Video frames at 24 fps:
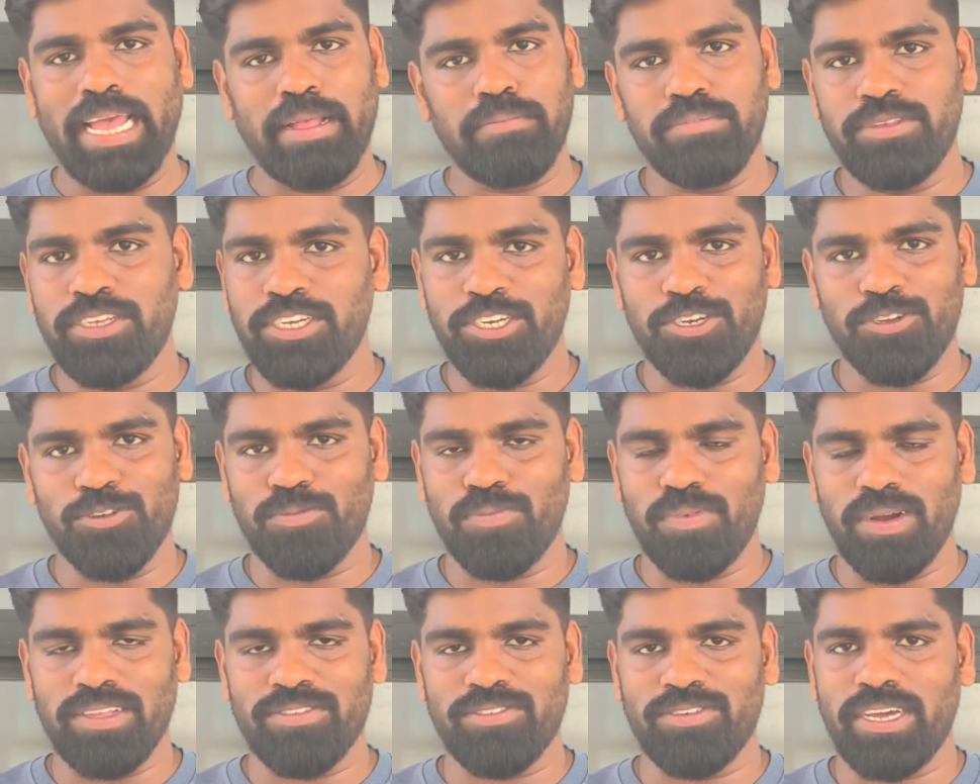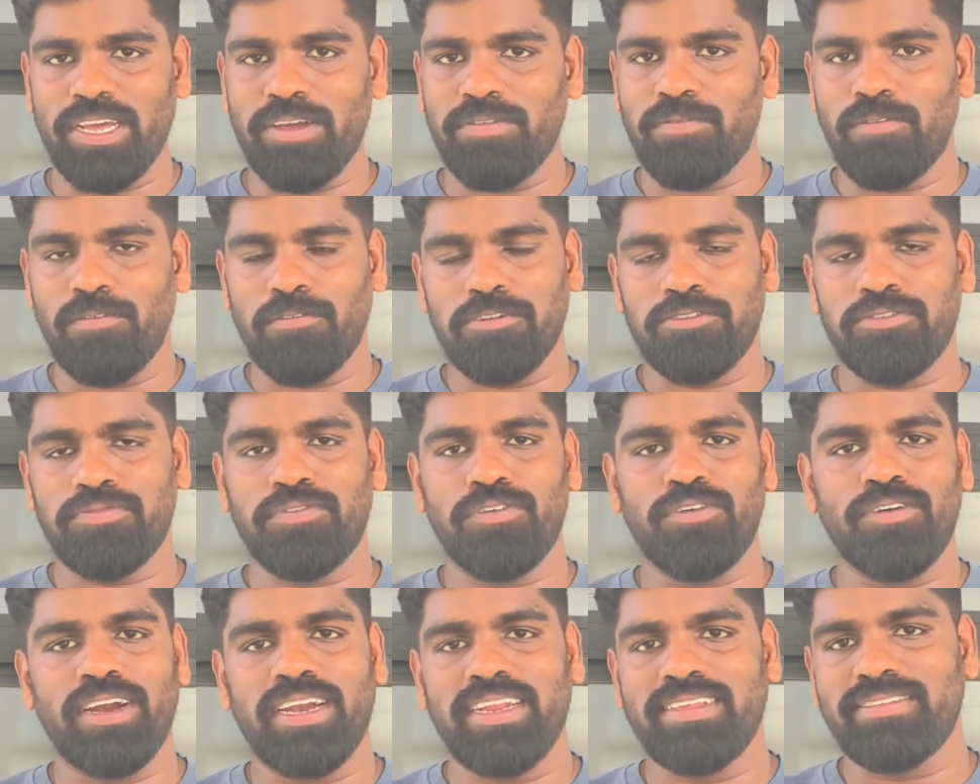Mg2 plus. Okay,
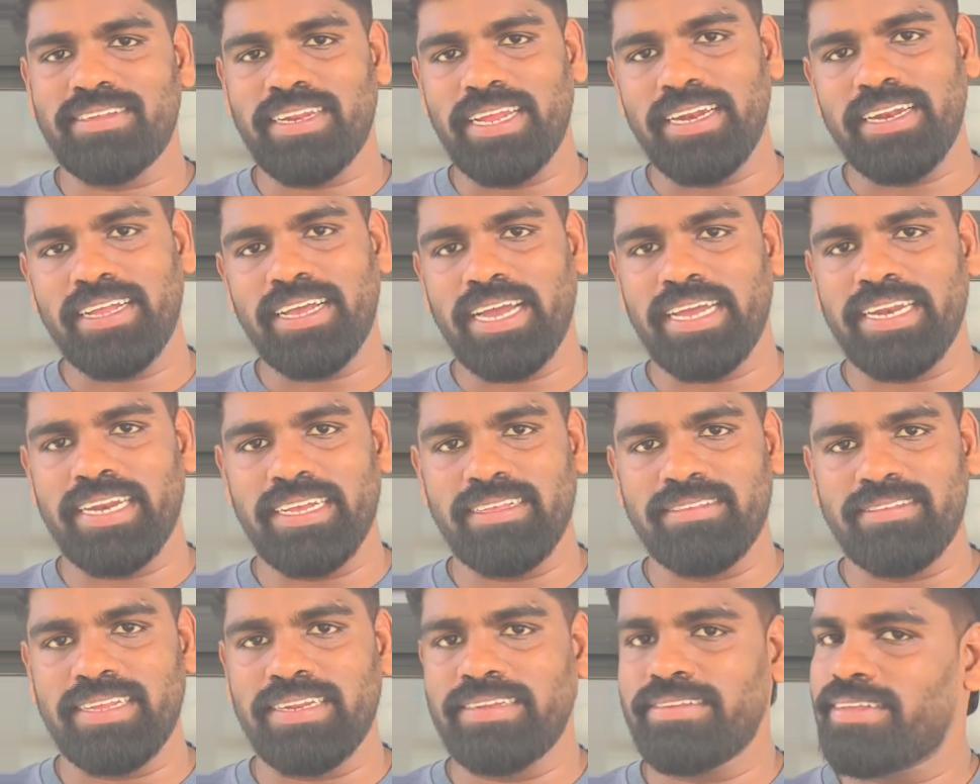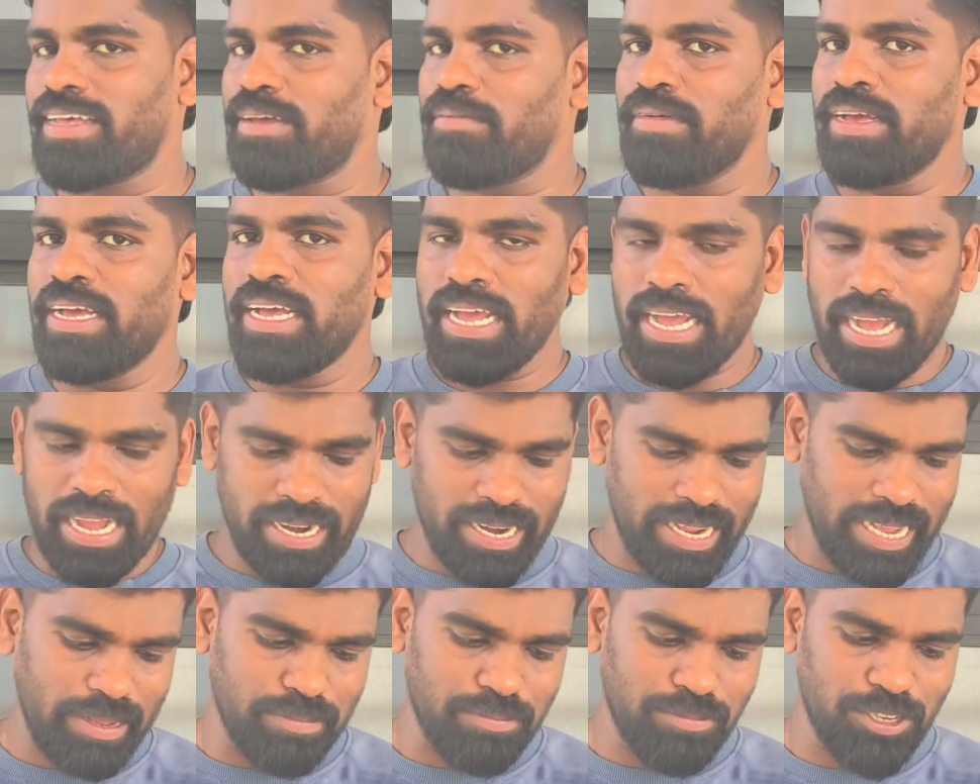phosphoglycerate kinase enzyme
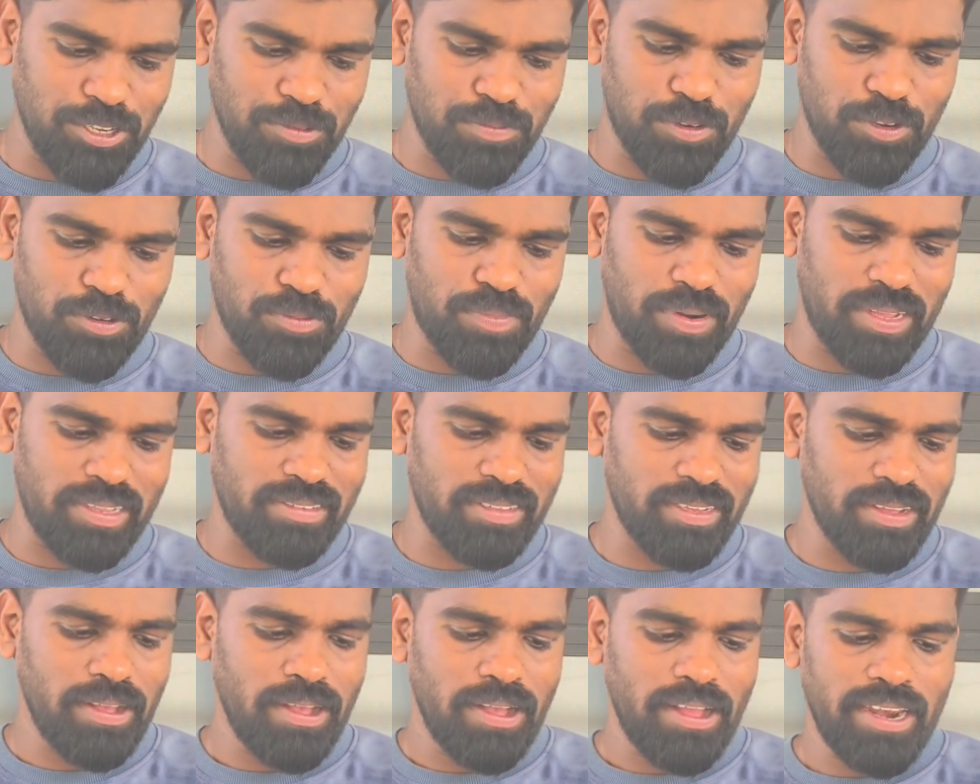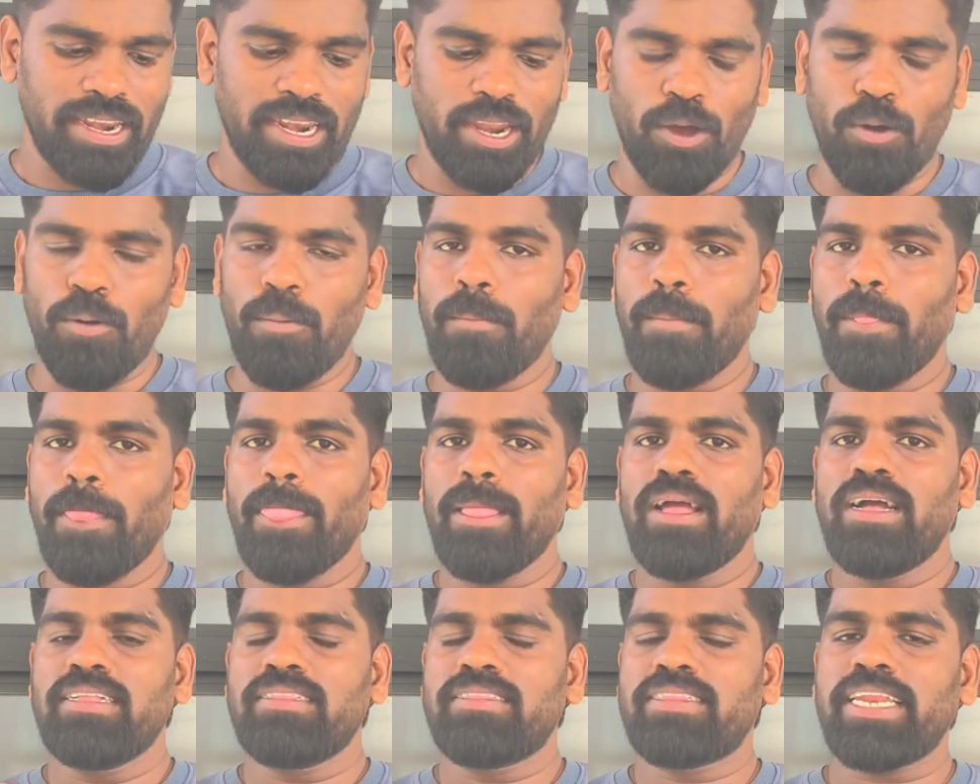and Mg2 plus. Now
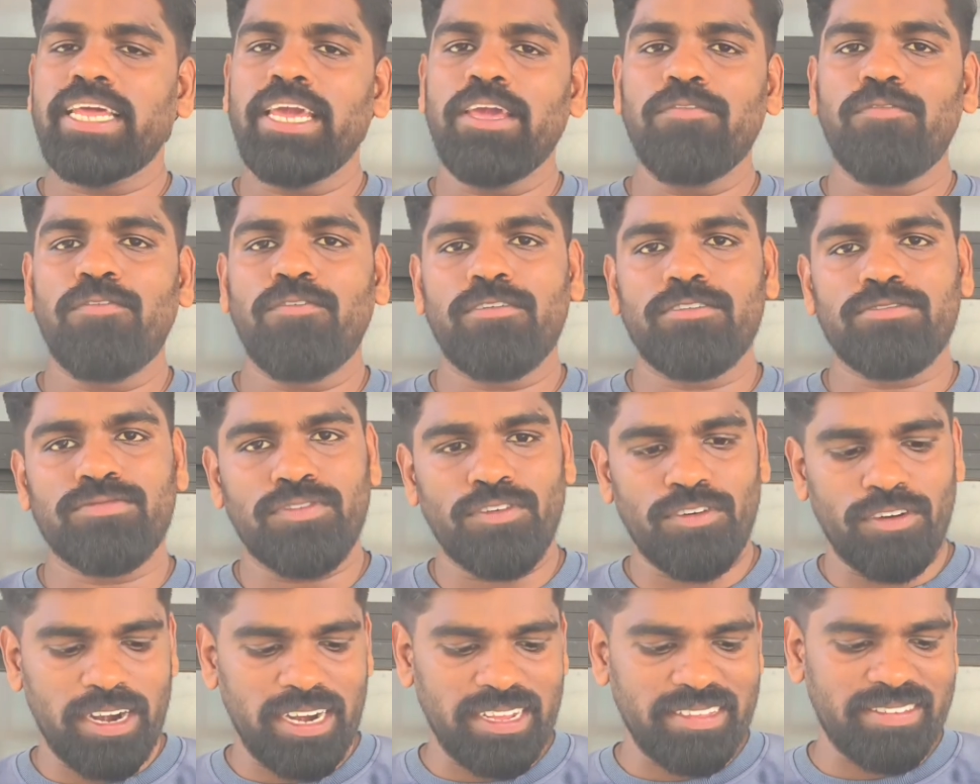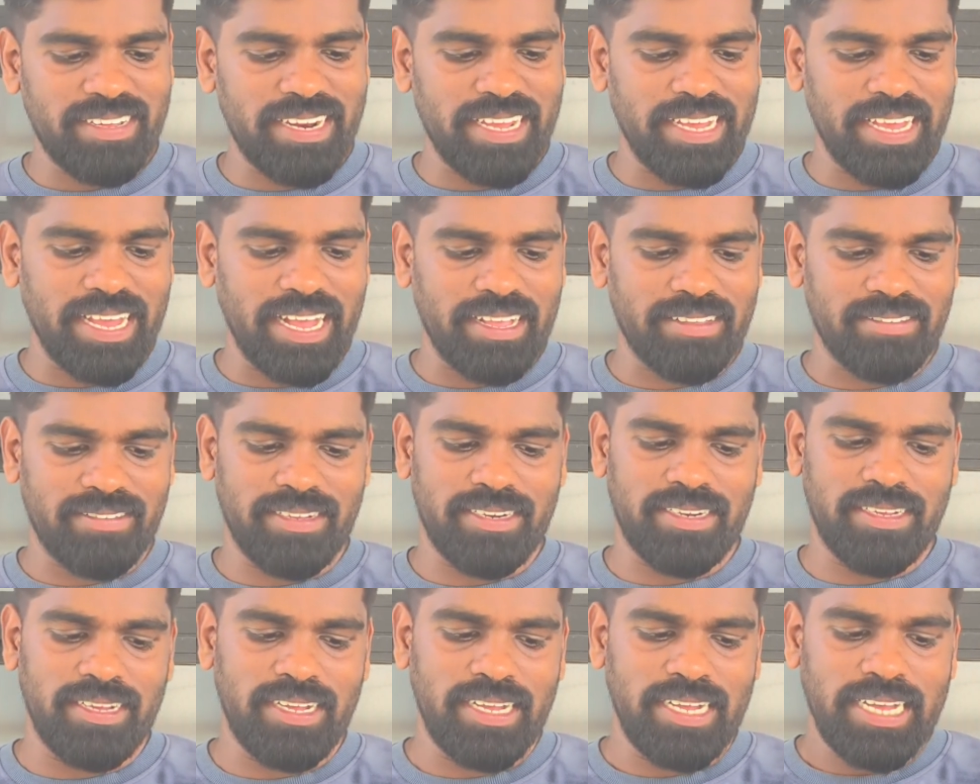3-phosphoglyceric
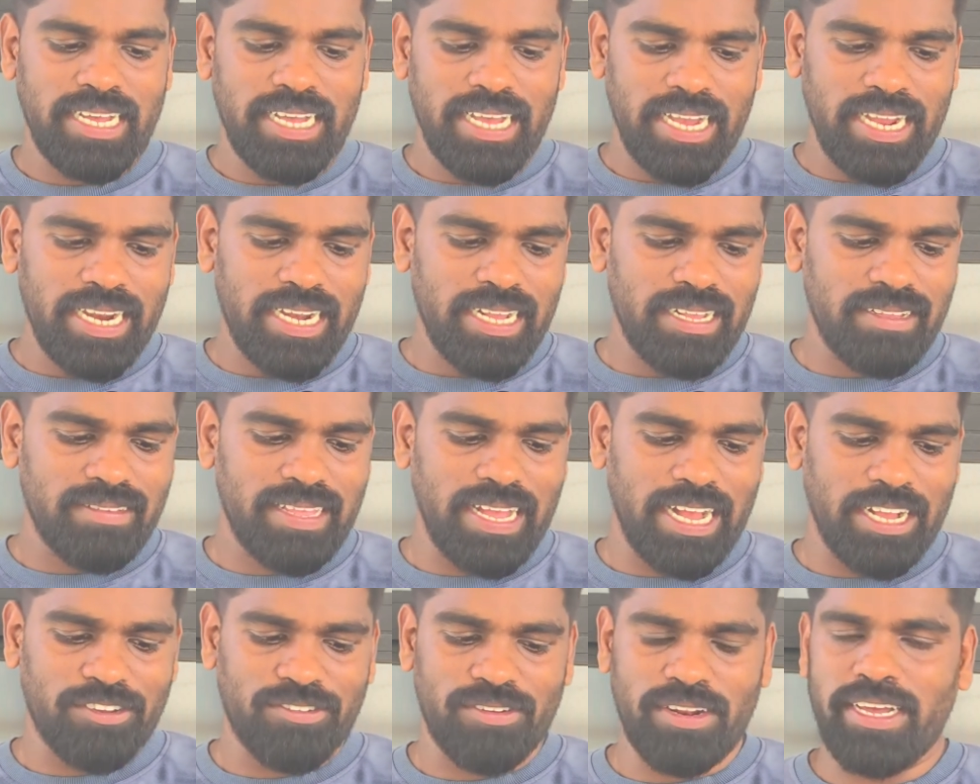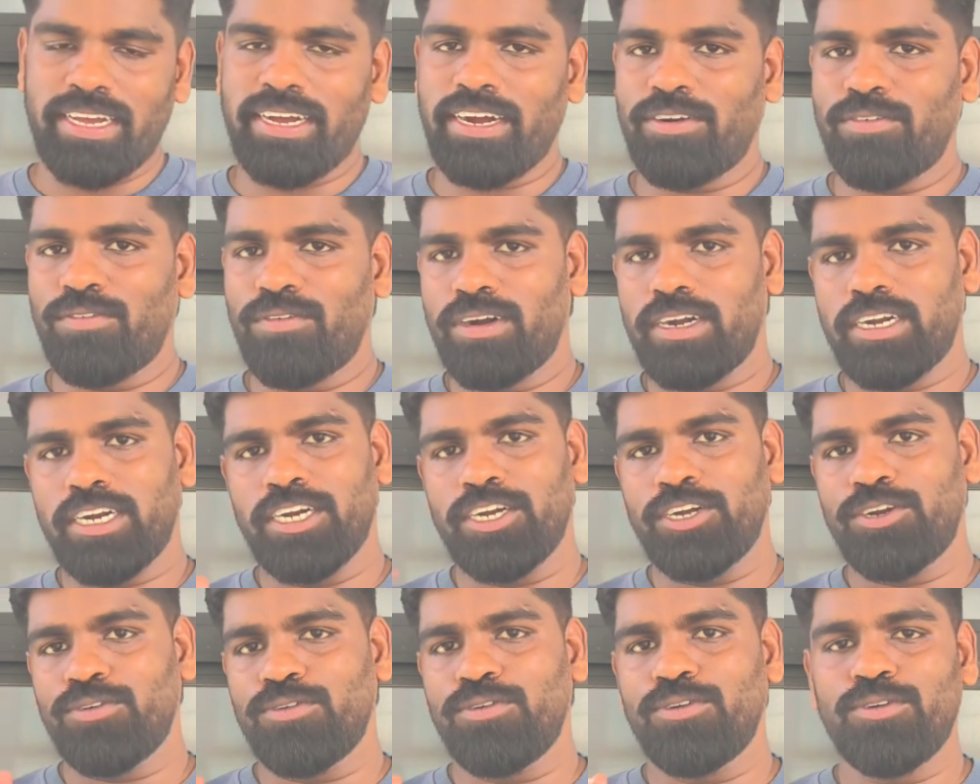acid it is actually converted
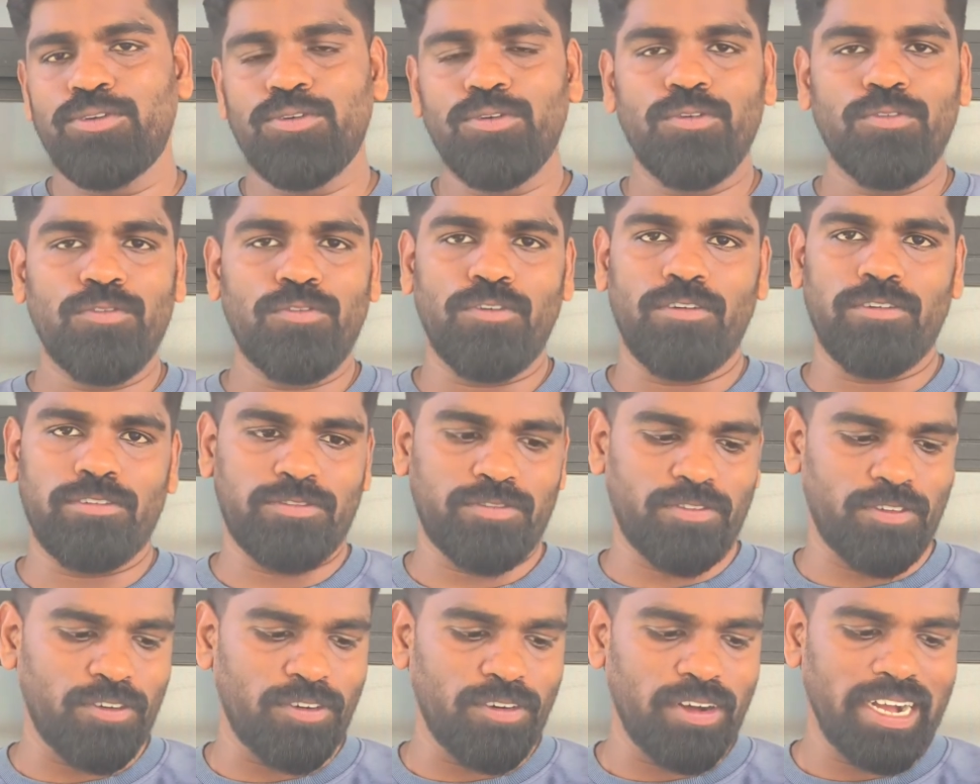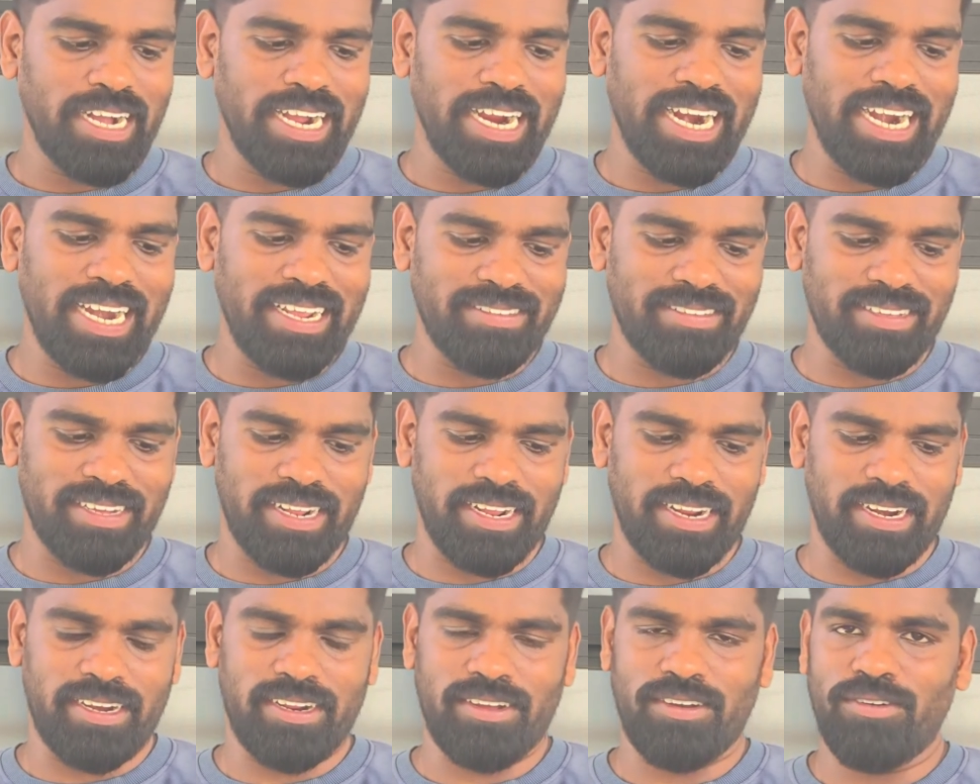into
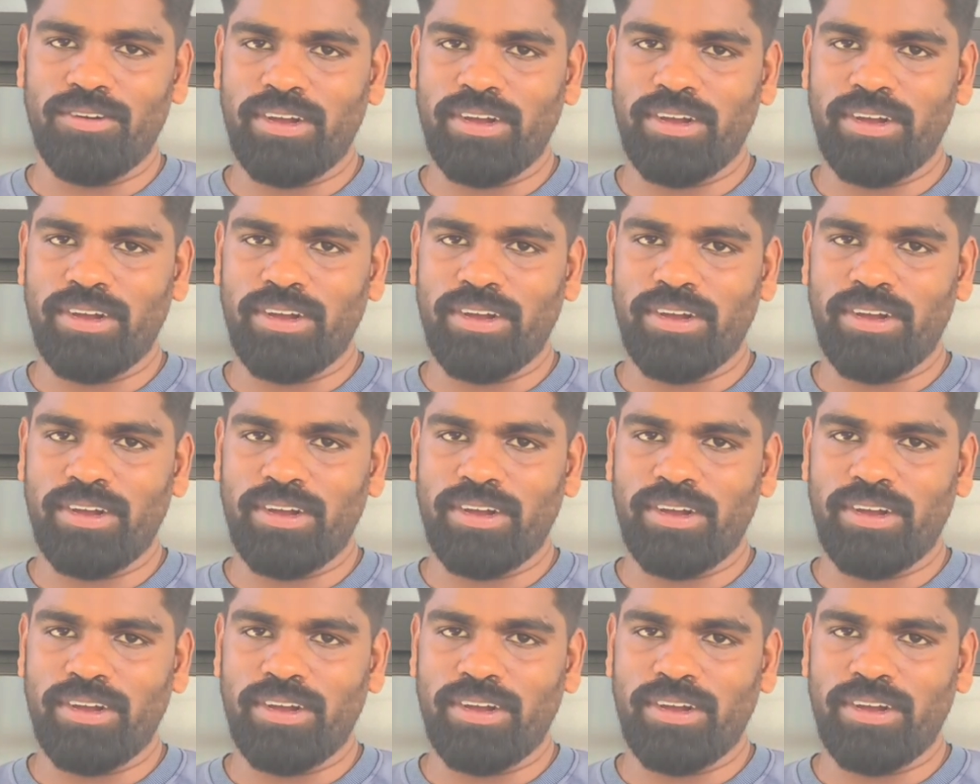2-phosphoglycerate.